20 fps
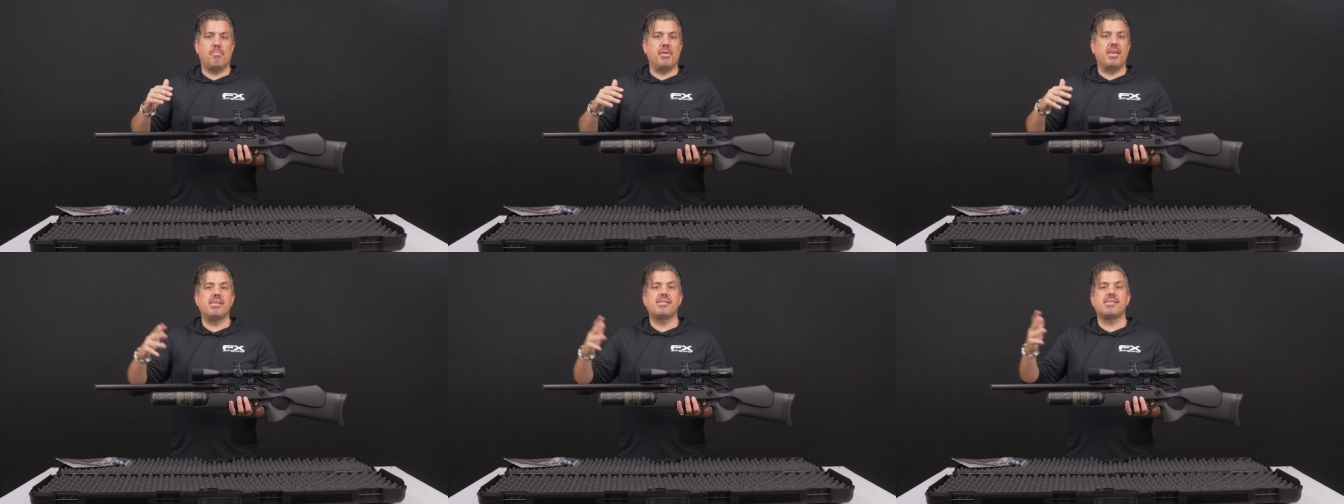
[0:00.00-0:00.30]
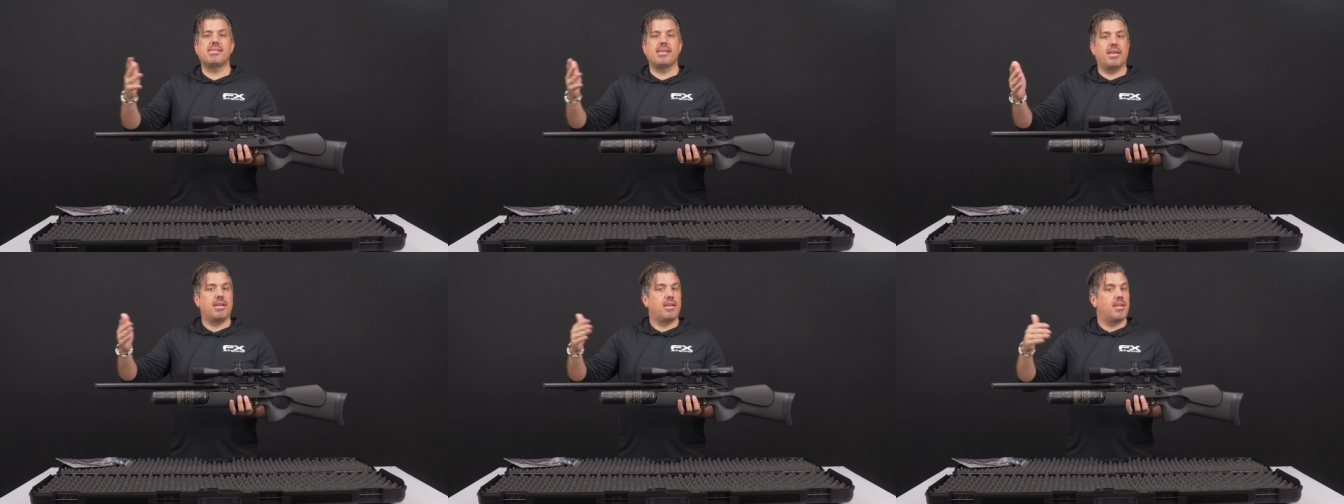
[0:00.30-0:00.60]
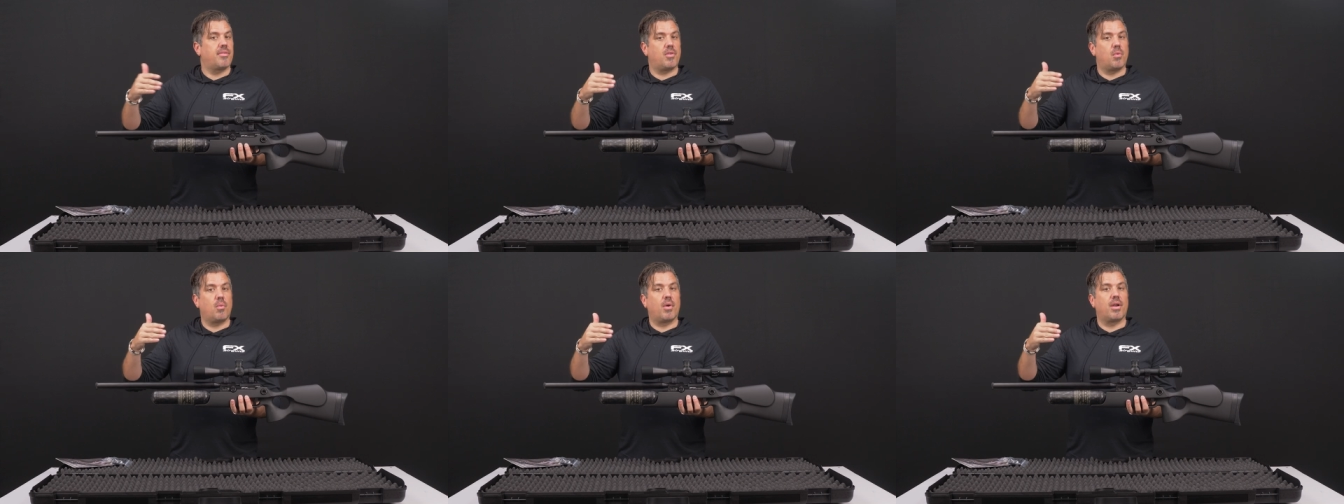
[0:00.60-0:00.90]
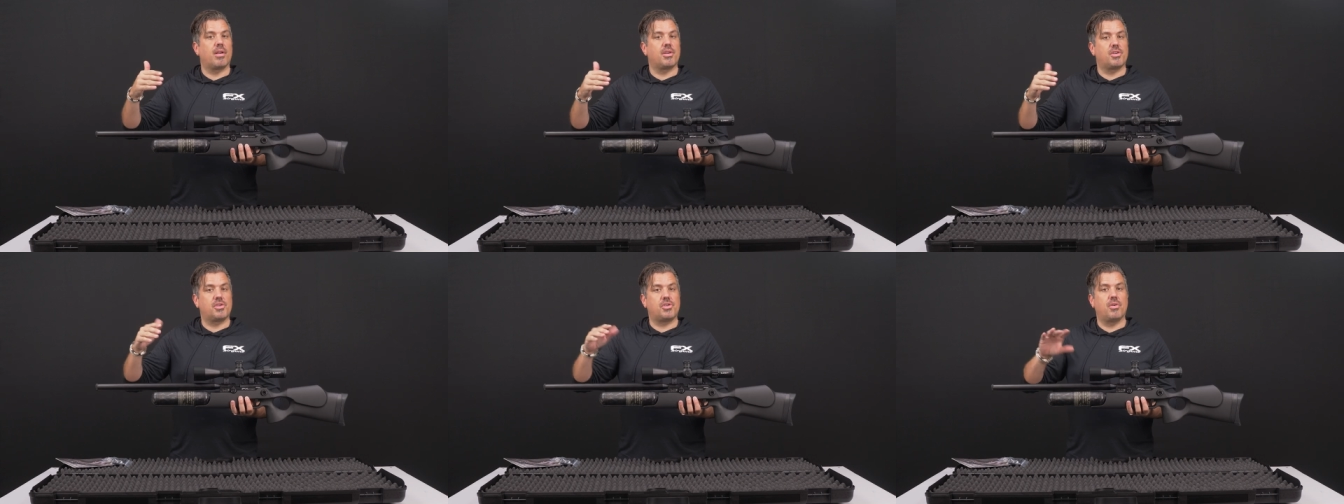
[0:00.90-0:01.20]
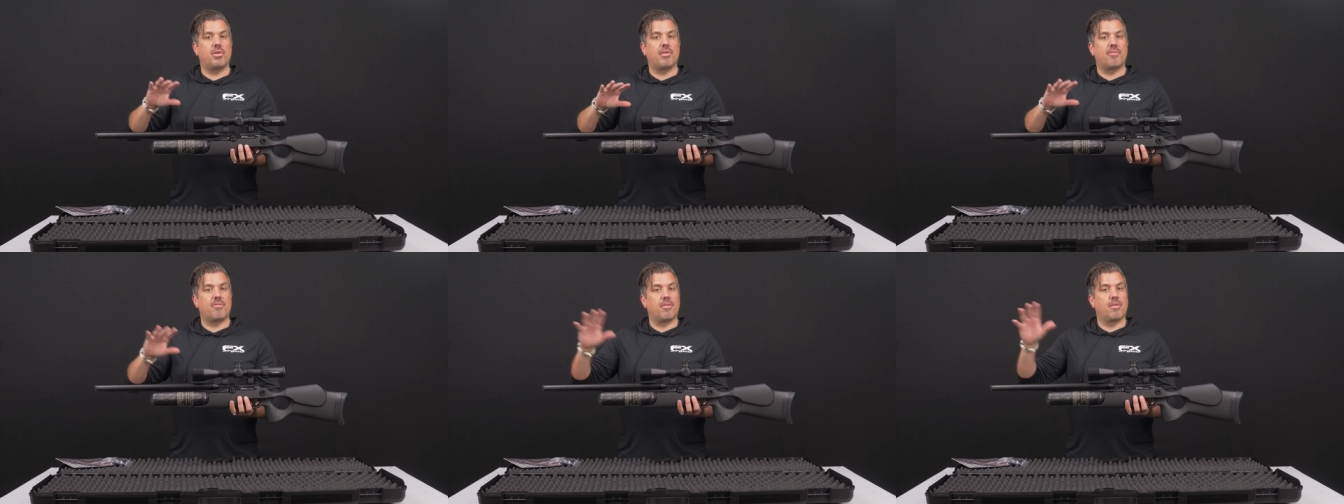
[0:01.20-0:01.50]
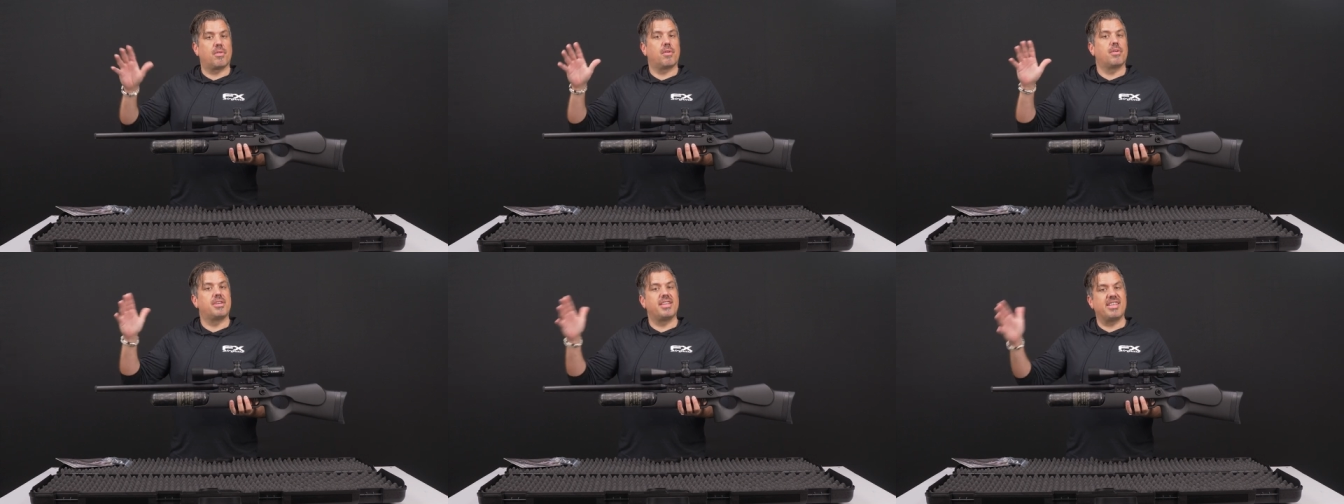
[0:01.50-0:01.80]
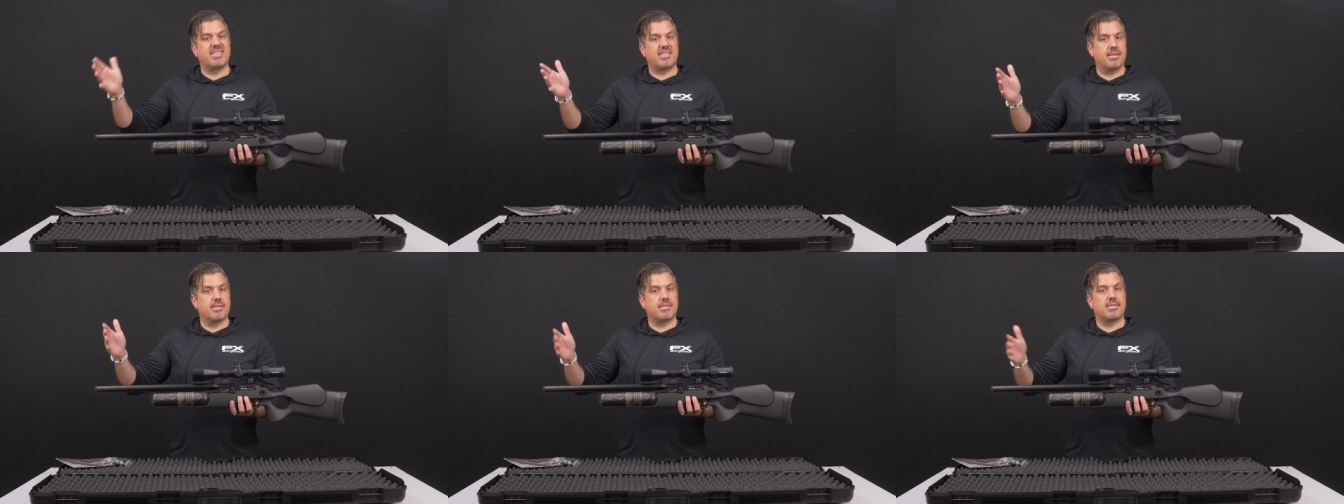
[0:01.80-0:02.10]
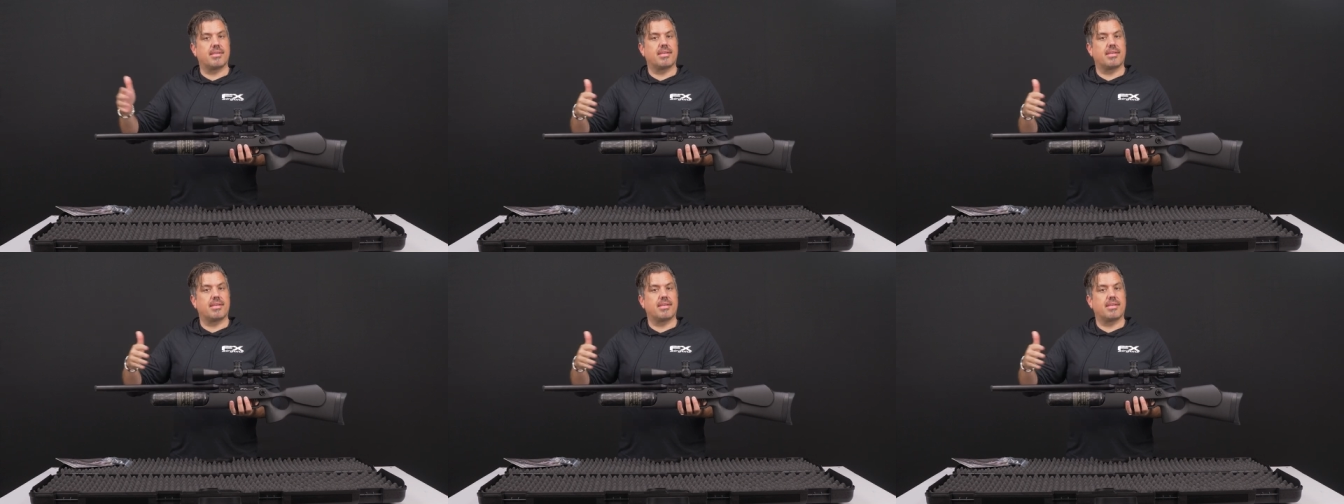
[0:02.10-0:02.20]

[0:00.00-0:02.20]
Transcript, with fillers: BC, and if you want to shoot at further distance,